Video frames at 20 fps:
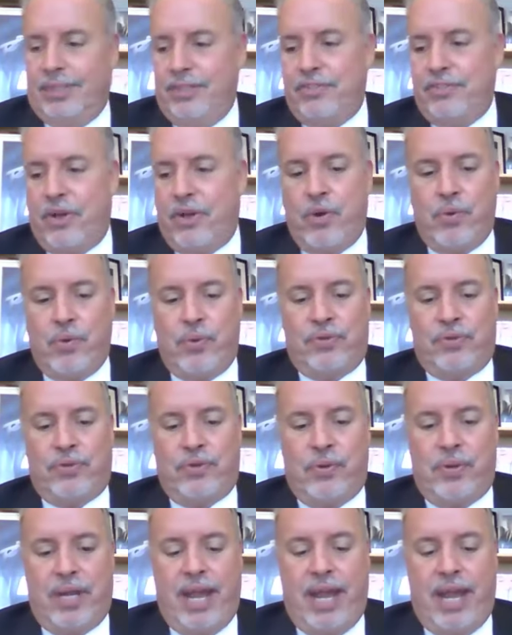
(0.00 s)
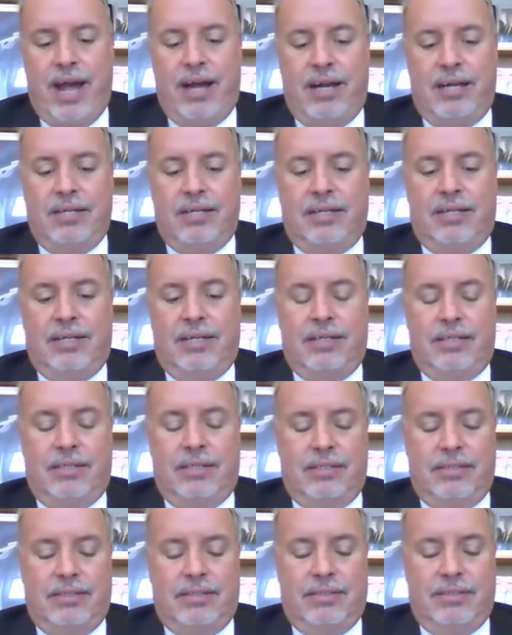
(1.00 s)
So yeah,
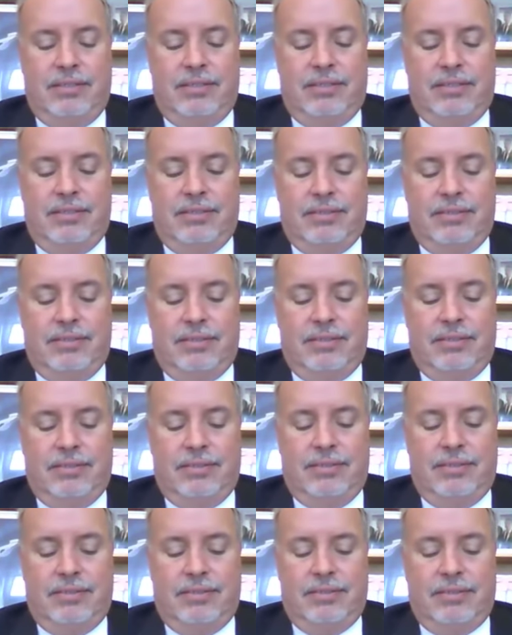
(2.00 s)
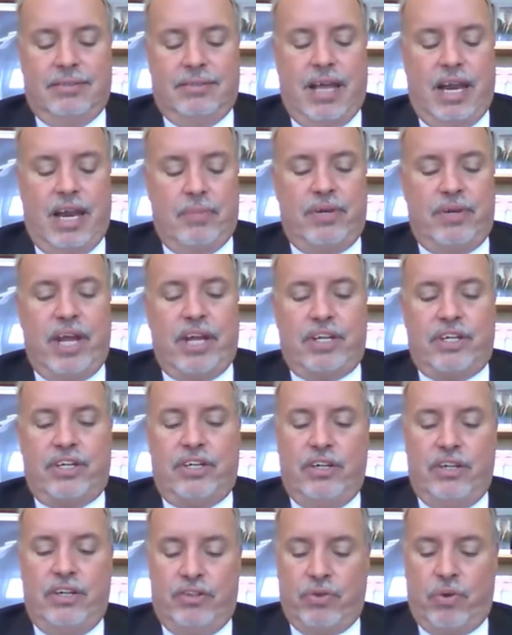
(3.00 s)
that
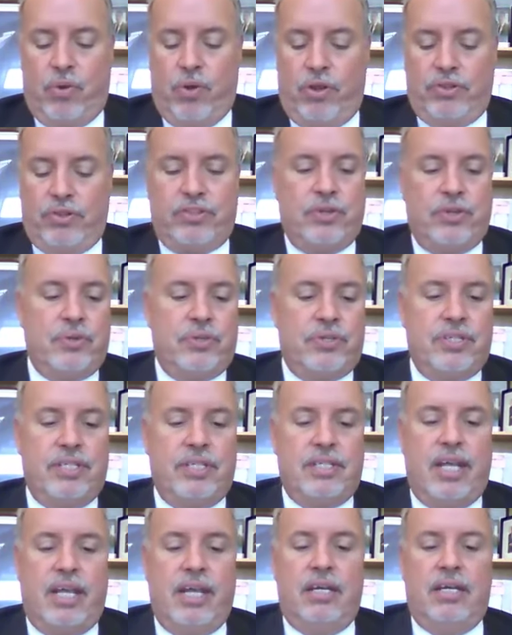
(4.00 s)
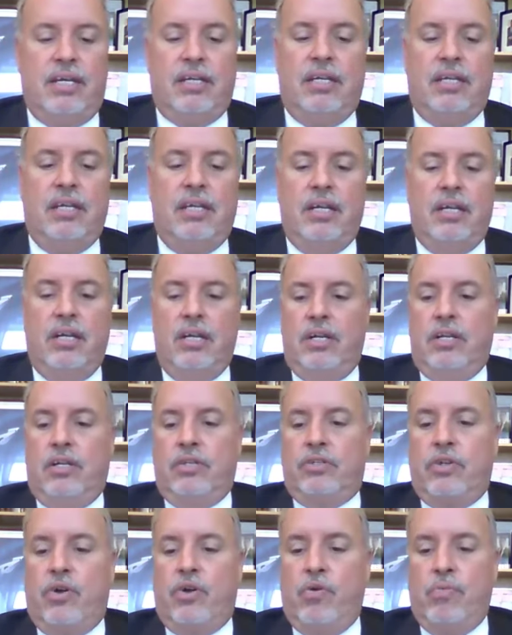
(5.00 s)
objection is also sustained.
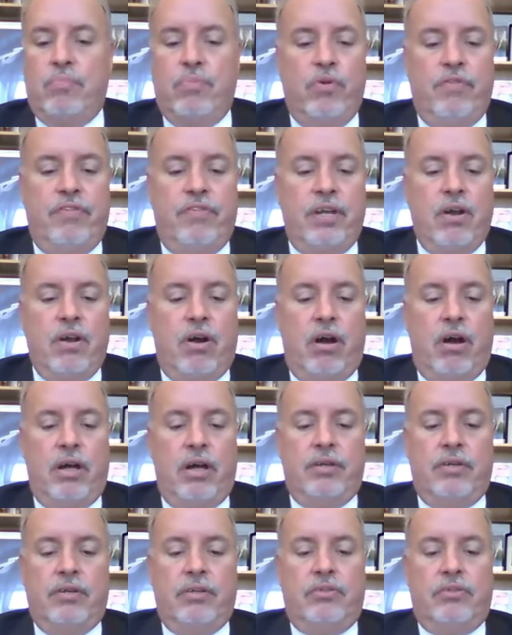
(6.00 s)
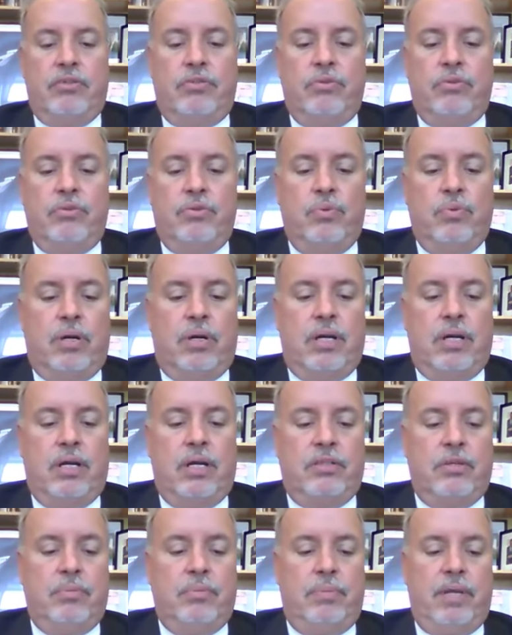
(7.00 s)
So moving on to
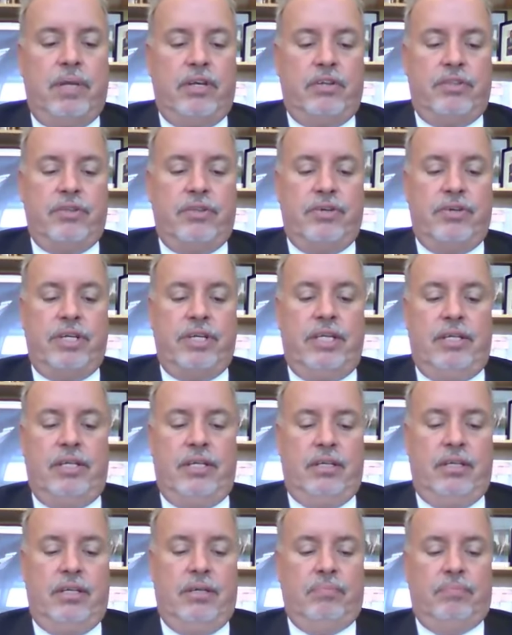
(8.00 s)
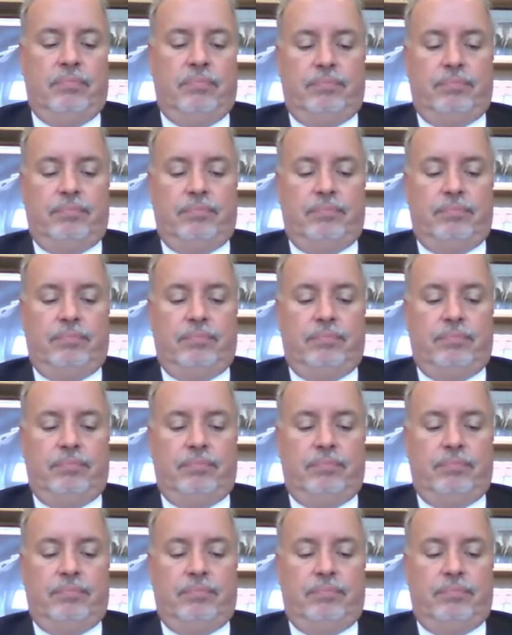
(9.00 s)
page 13,